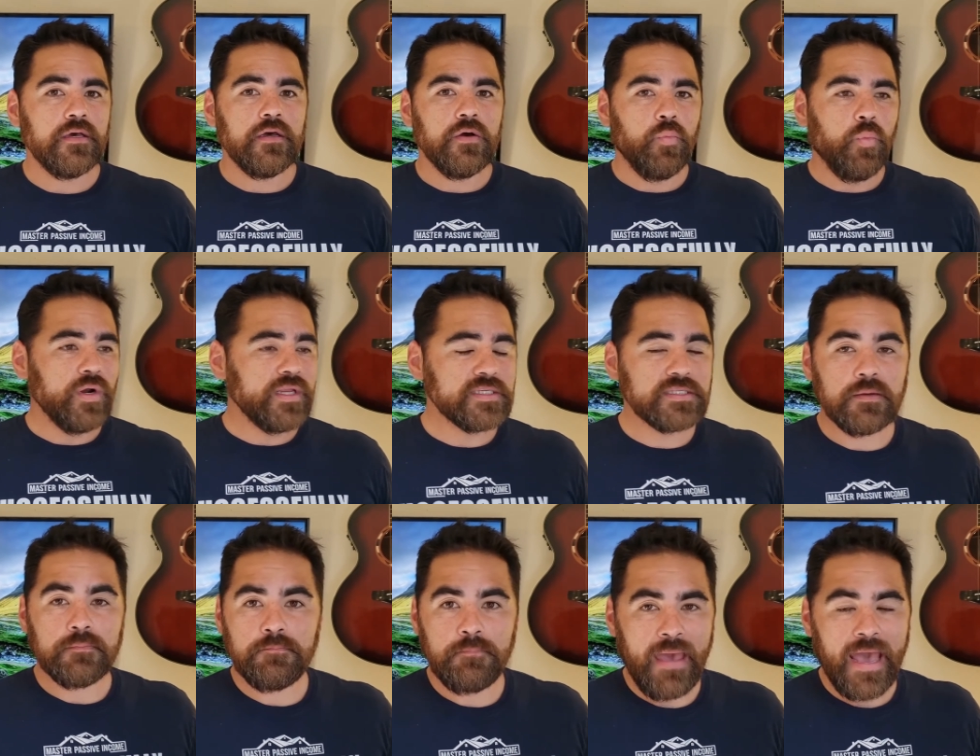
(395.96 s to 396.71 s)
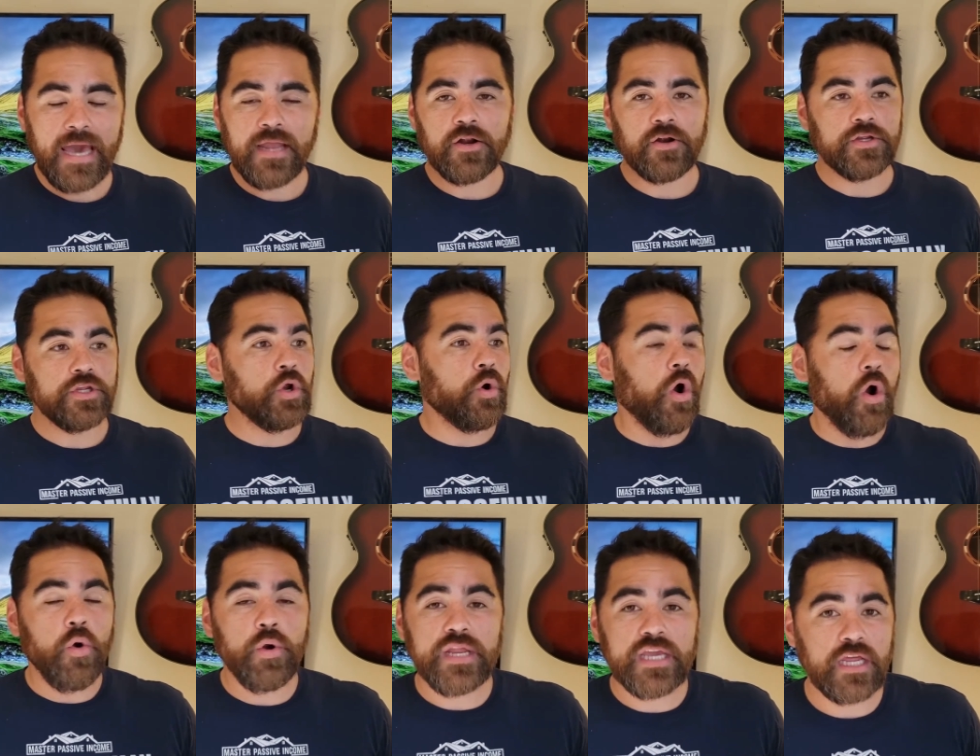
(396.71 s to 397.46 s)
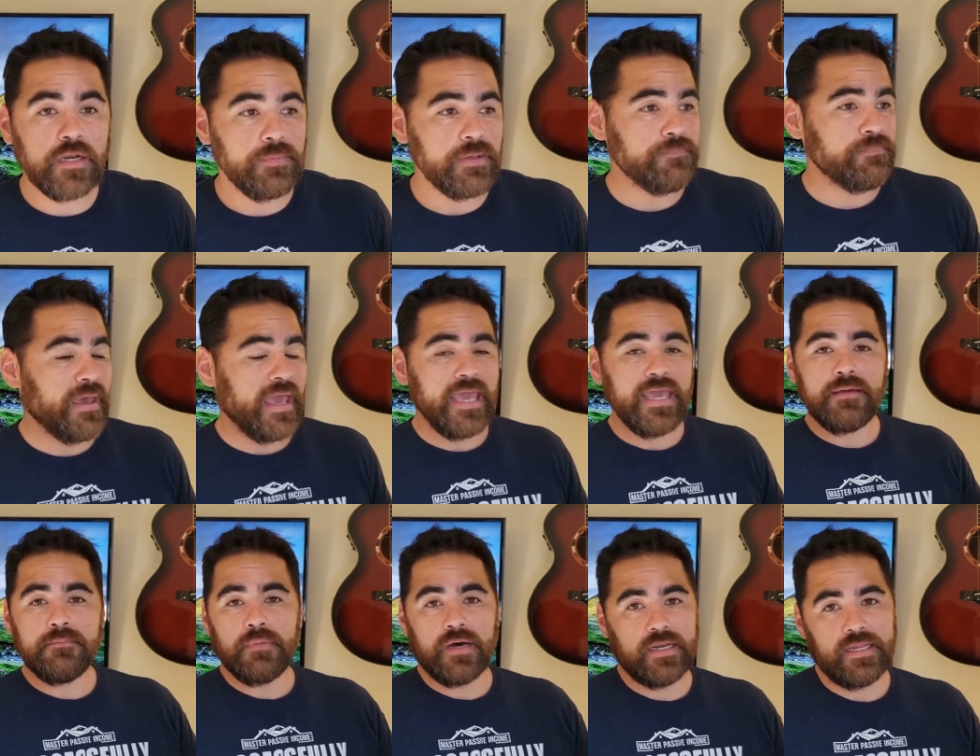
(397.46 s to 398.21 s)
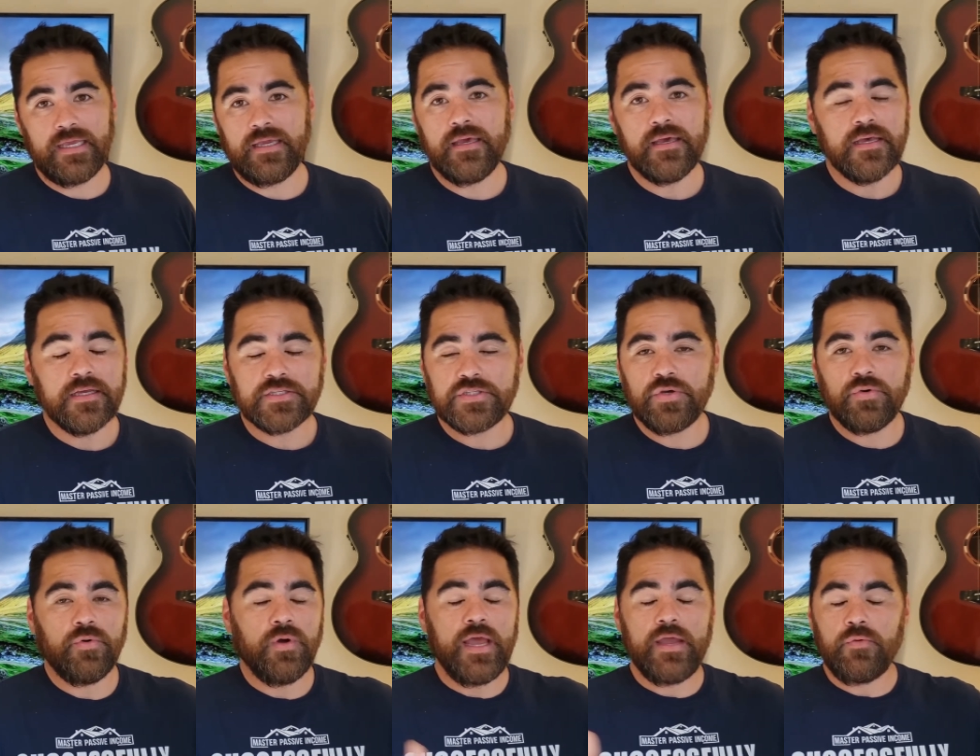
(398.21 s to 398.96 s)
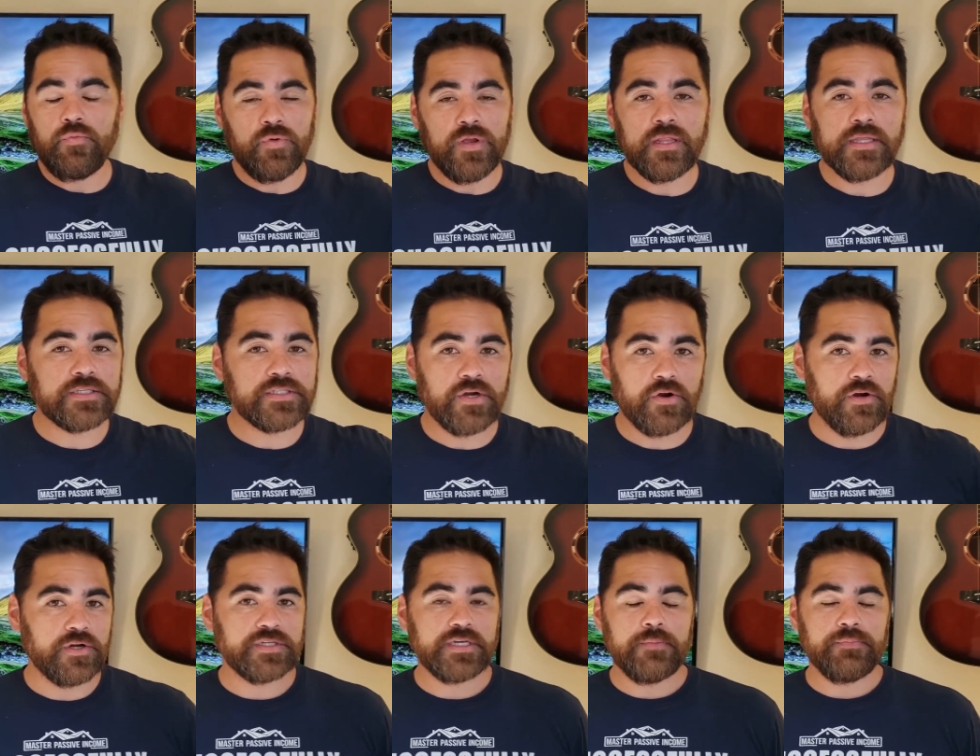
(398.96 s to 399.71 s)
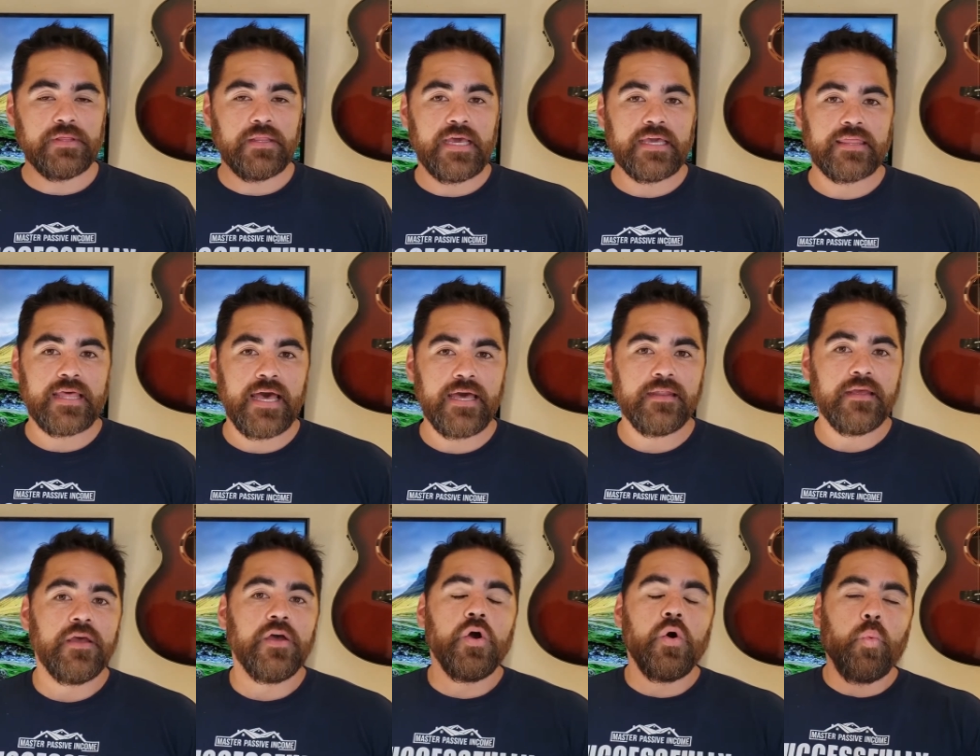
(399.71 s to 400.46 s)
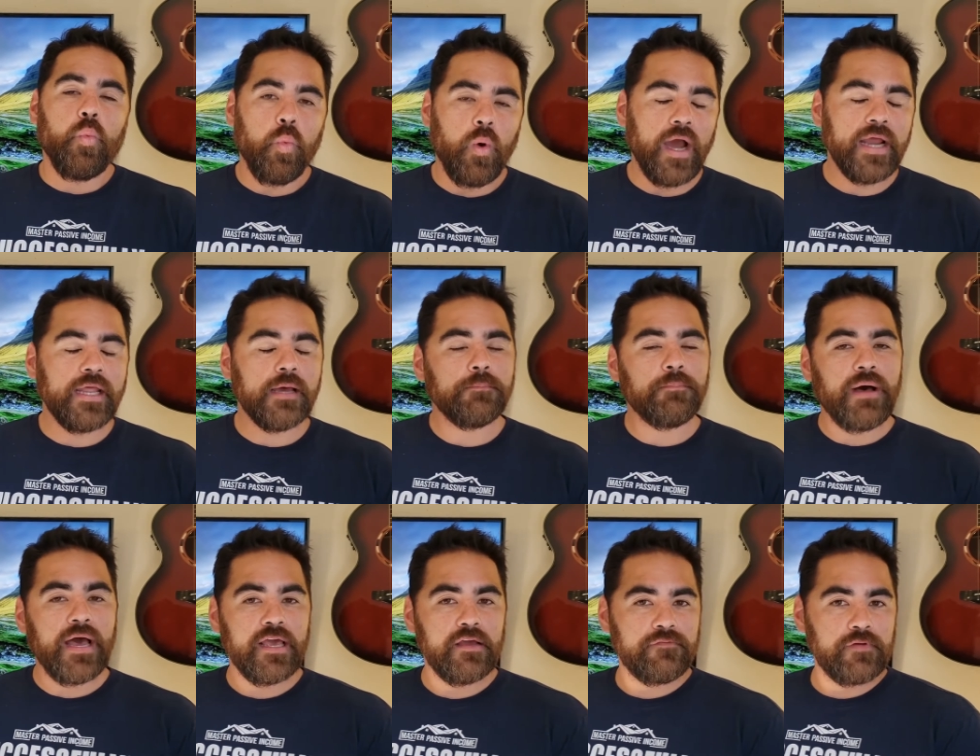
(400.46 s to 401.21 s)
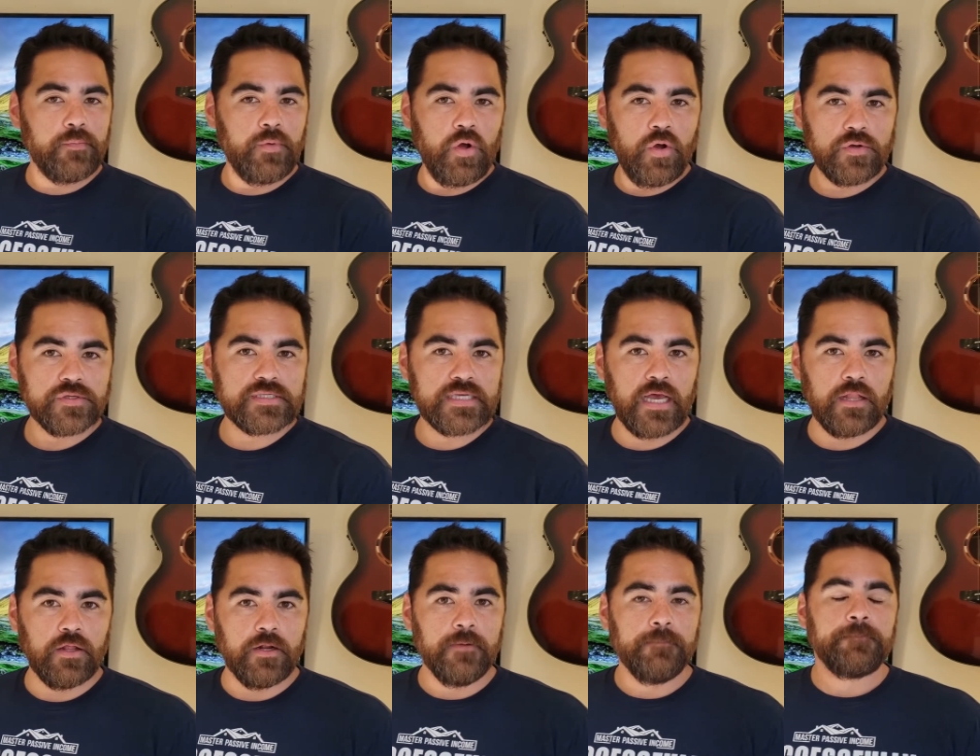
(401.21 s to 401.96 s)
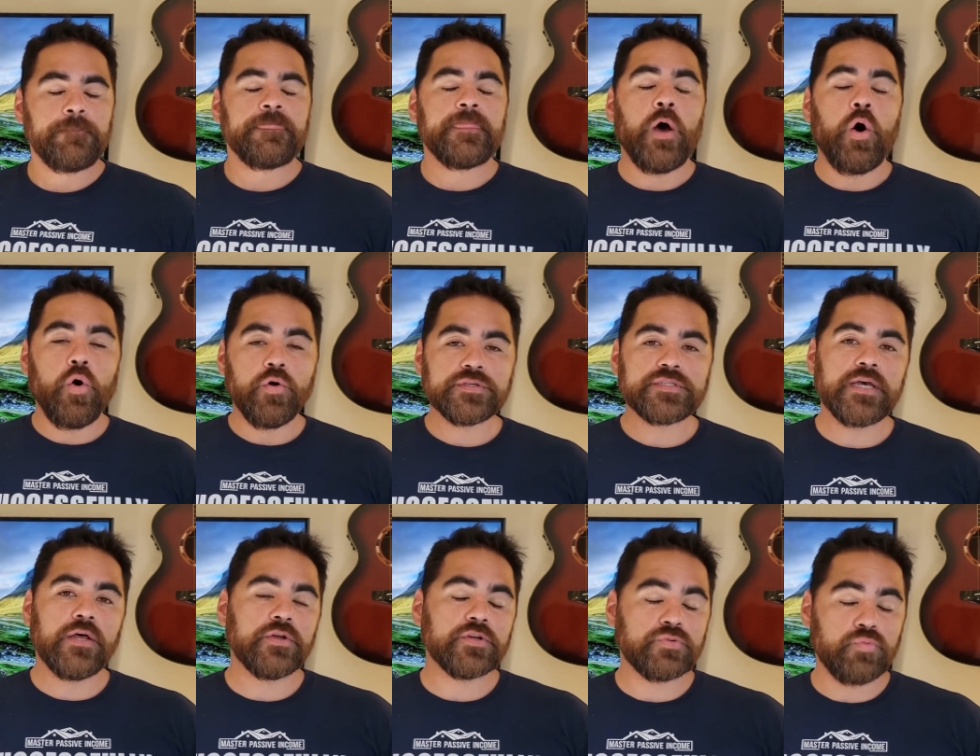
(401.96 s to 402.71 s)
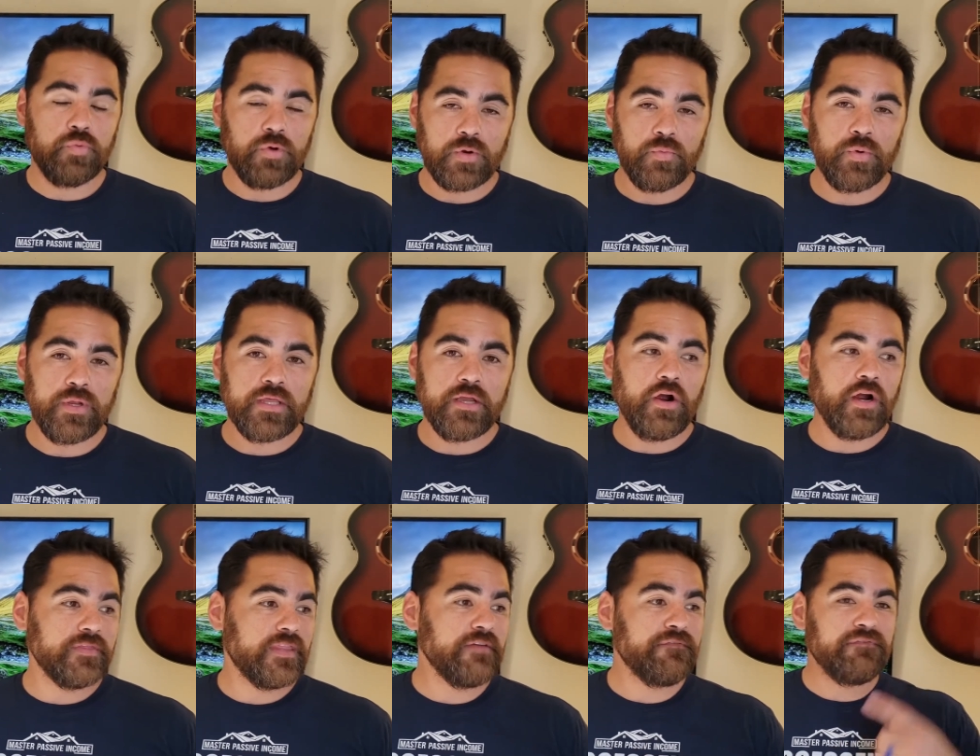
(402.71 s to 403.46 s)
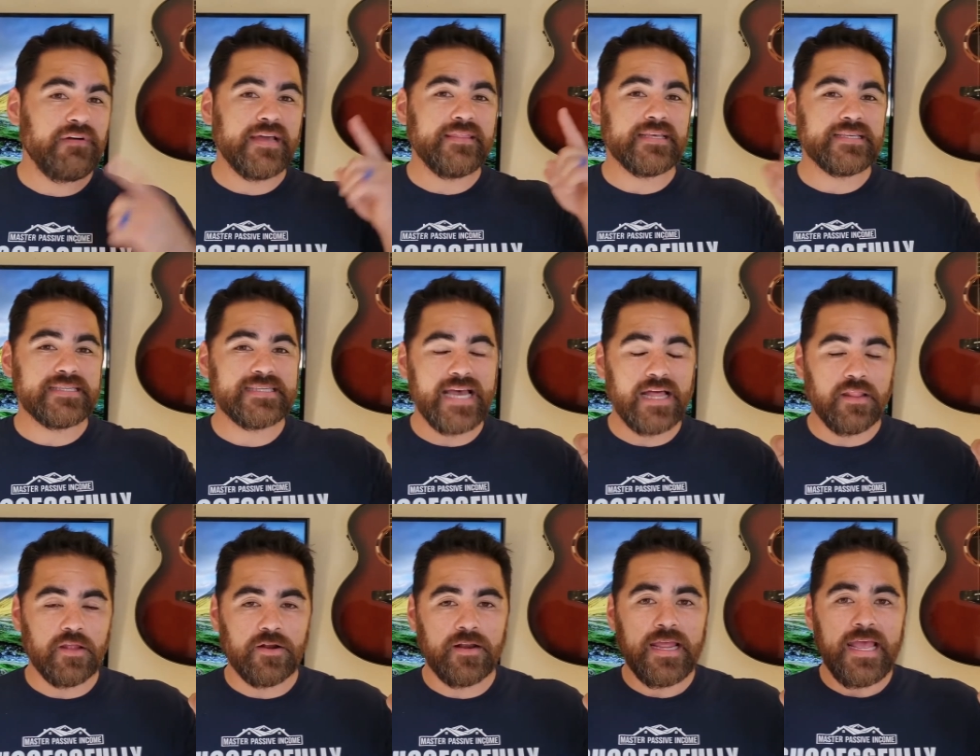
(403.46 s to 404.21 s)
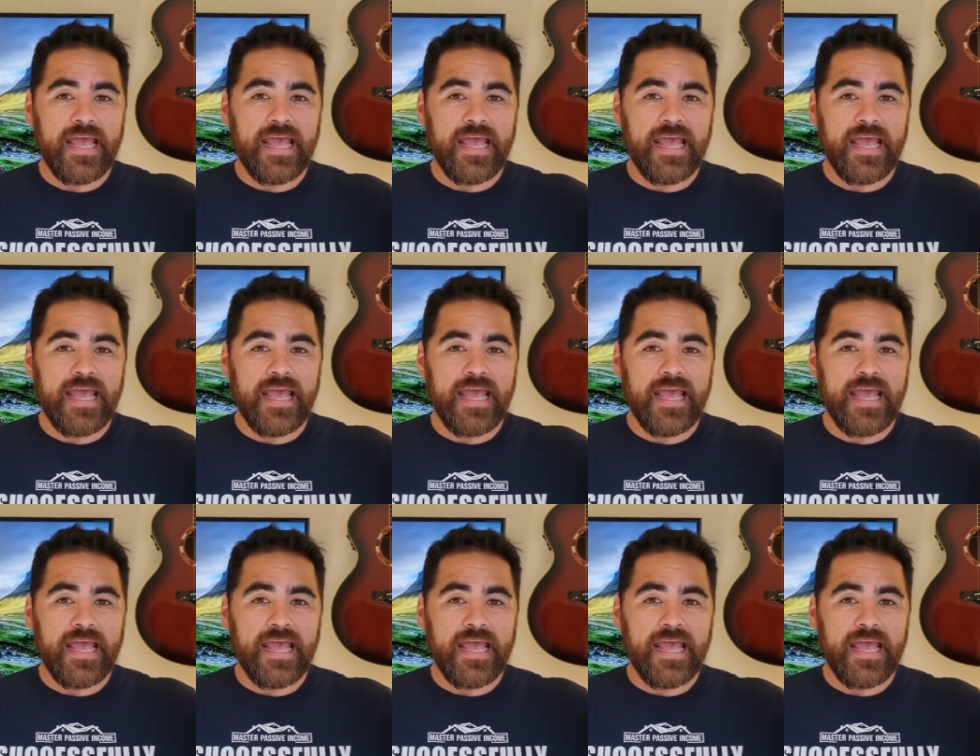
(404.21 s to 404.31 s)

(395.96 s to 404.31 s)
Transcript: What does it matter? You're already going to be paying money to a realtor or something like that. Why not buy it from a wholesaler? Wholesalers work really hard. They find the seller